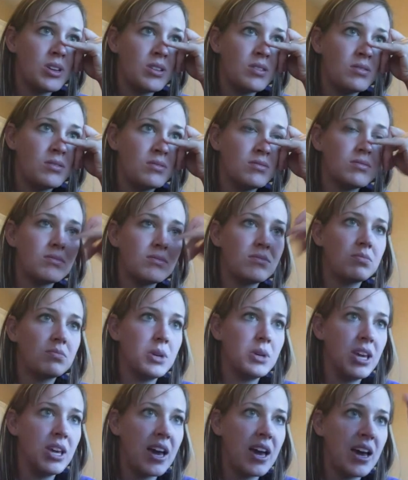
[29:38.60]
1
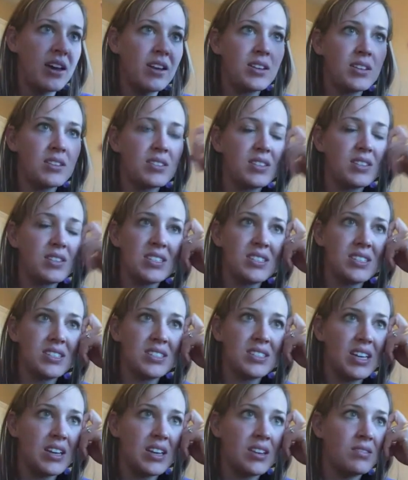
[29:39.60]
P-hat is less
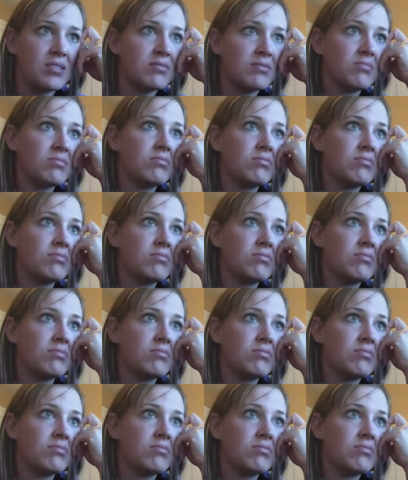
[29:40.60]
than 10.